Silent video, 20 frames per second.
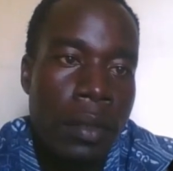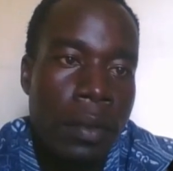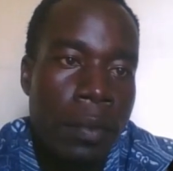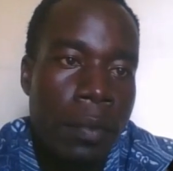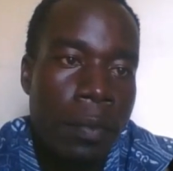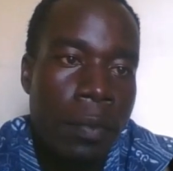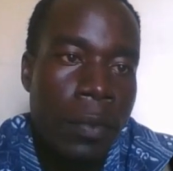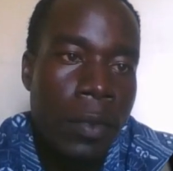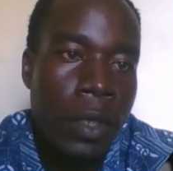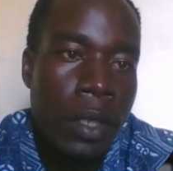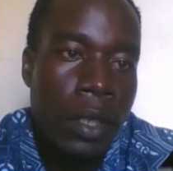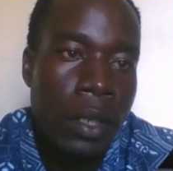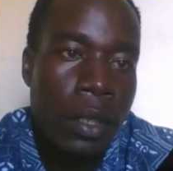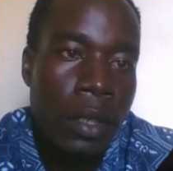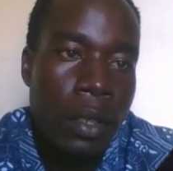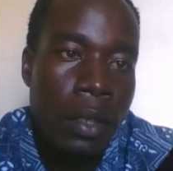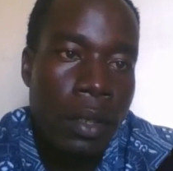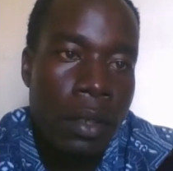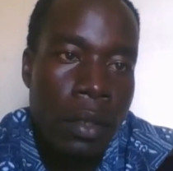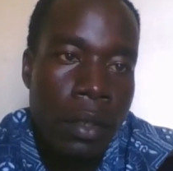this
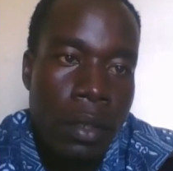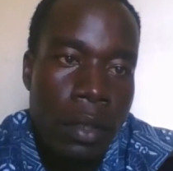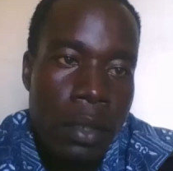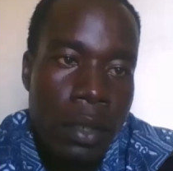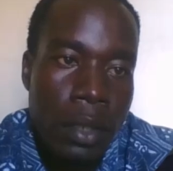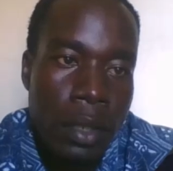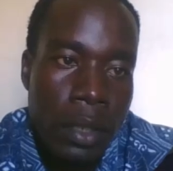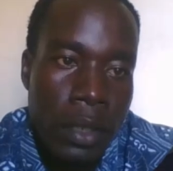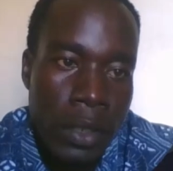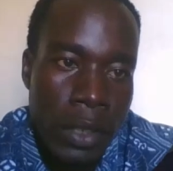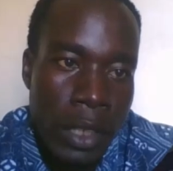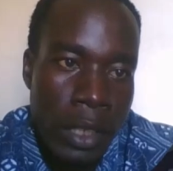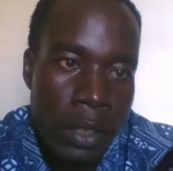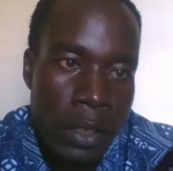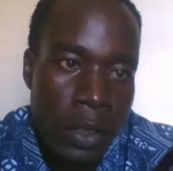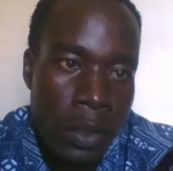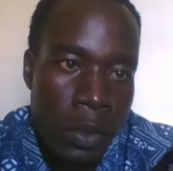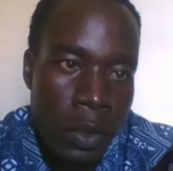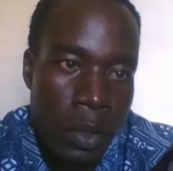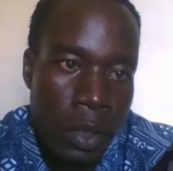
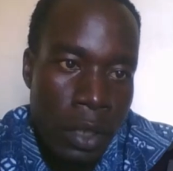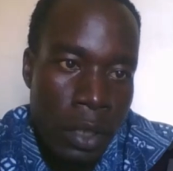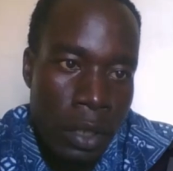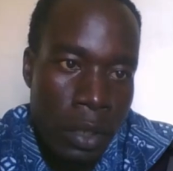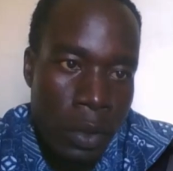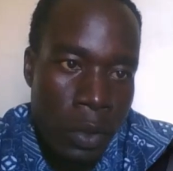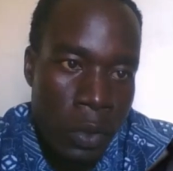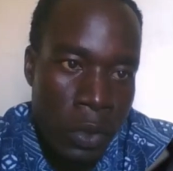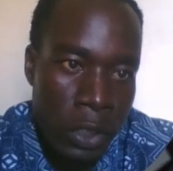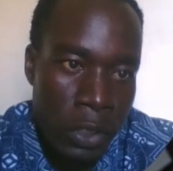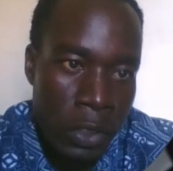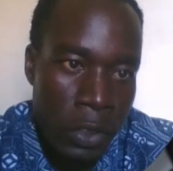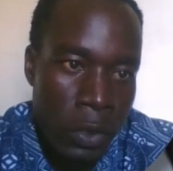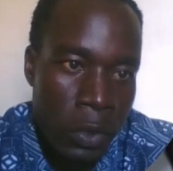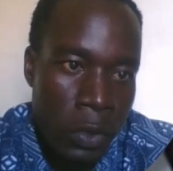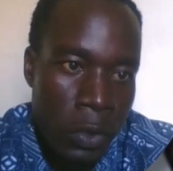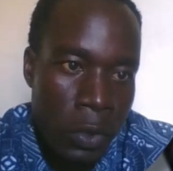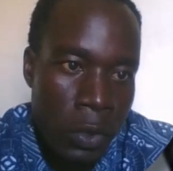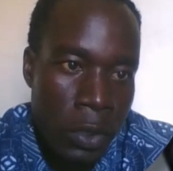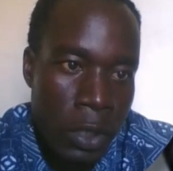horizontal line which
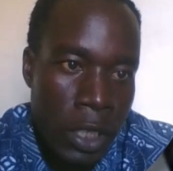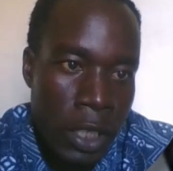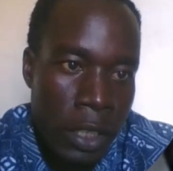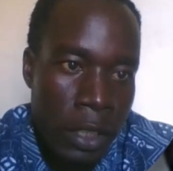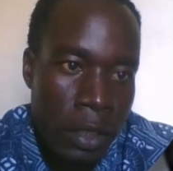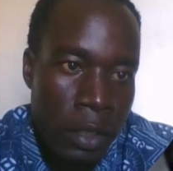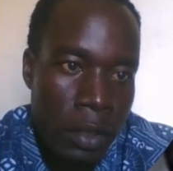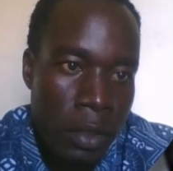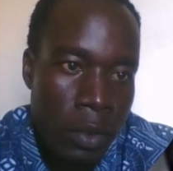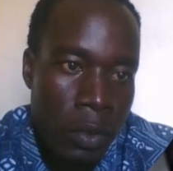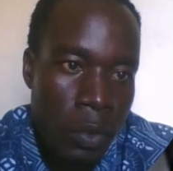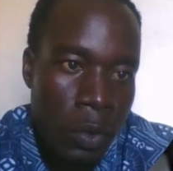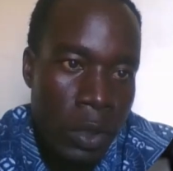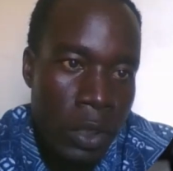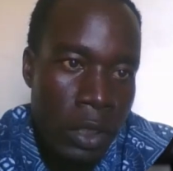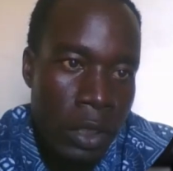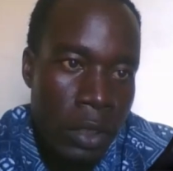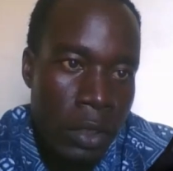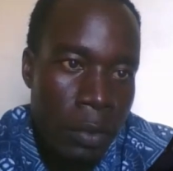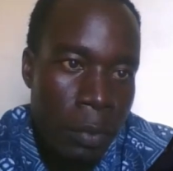is presented by
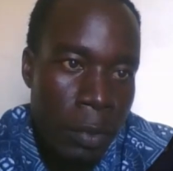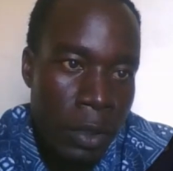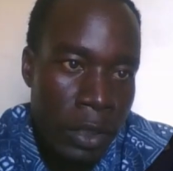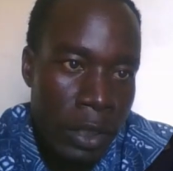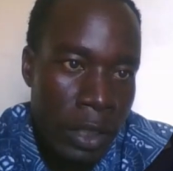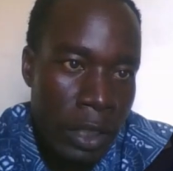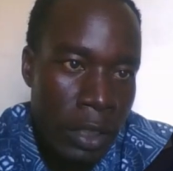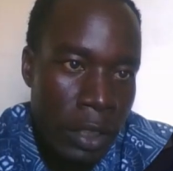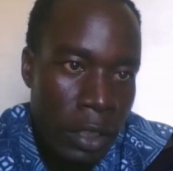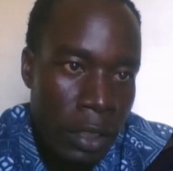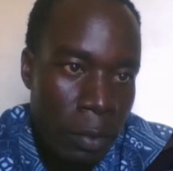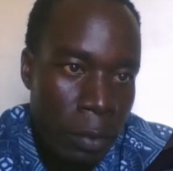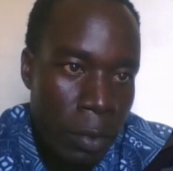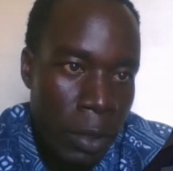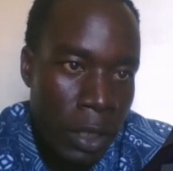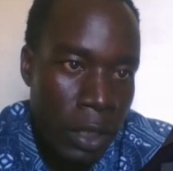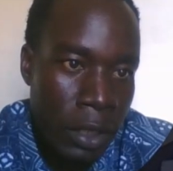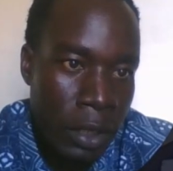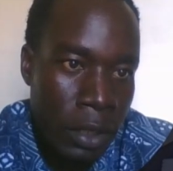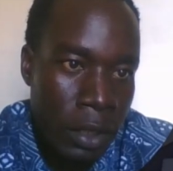the
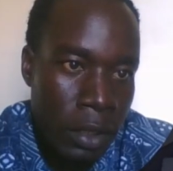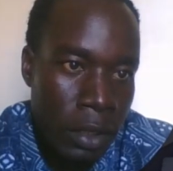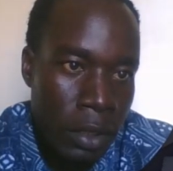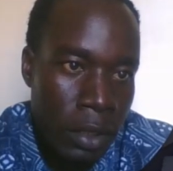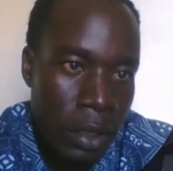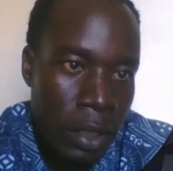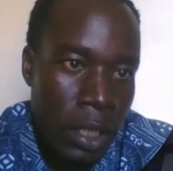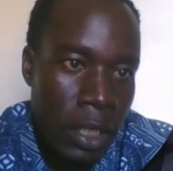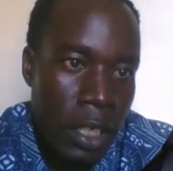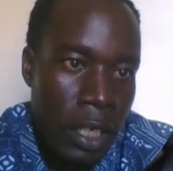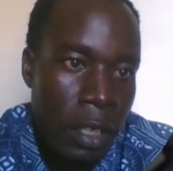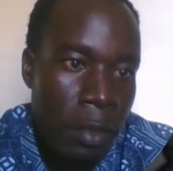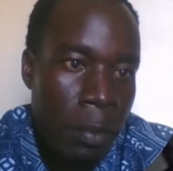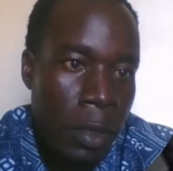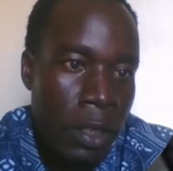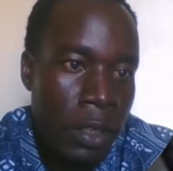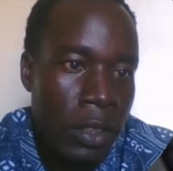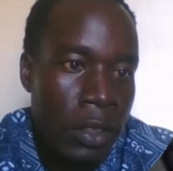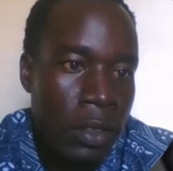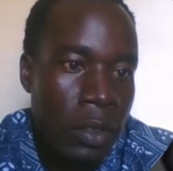numbers we have from
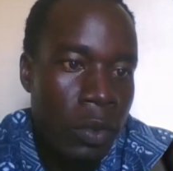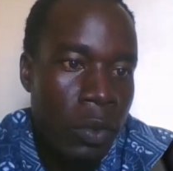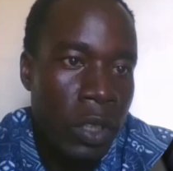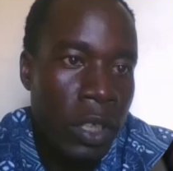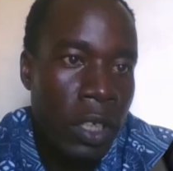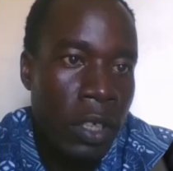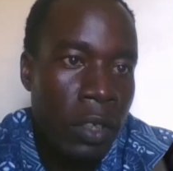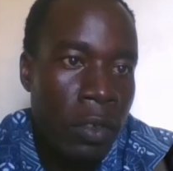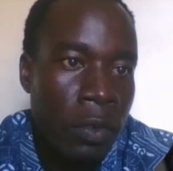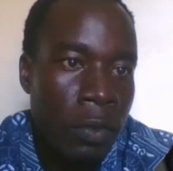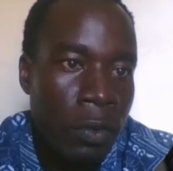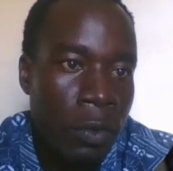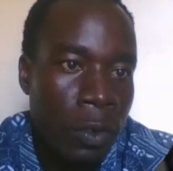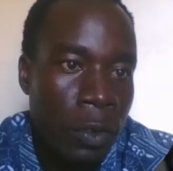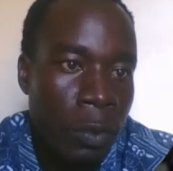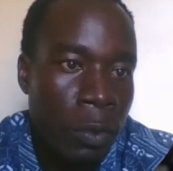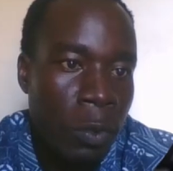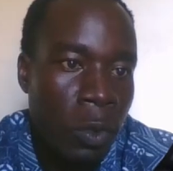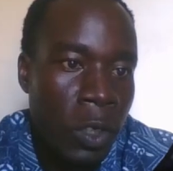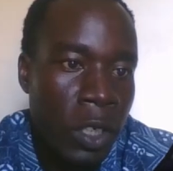1 up to
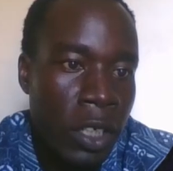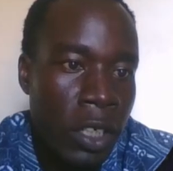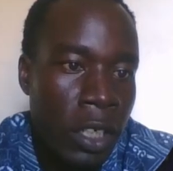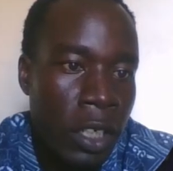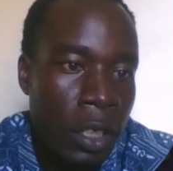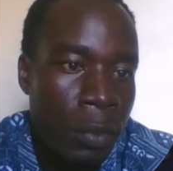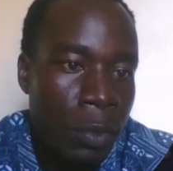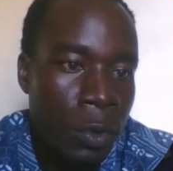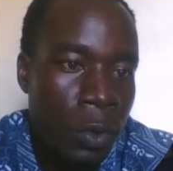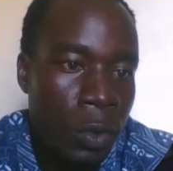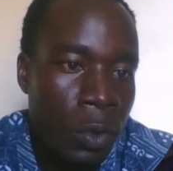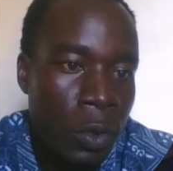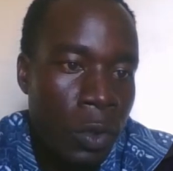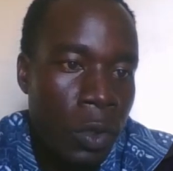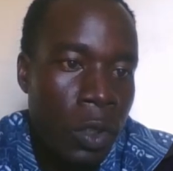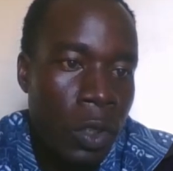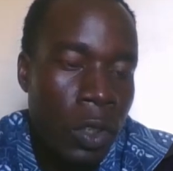22.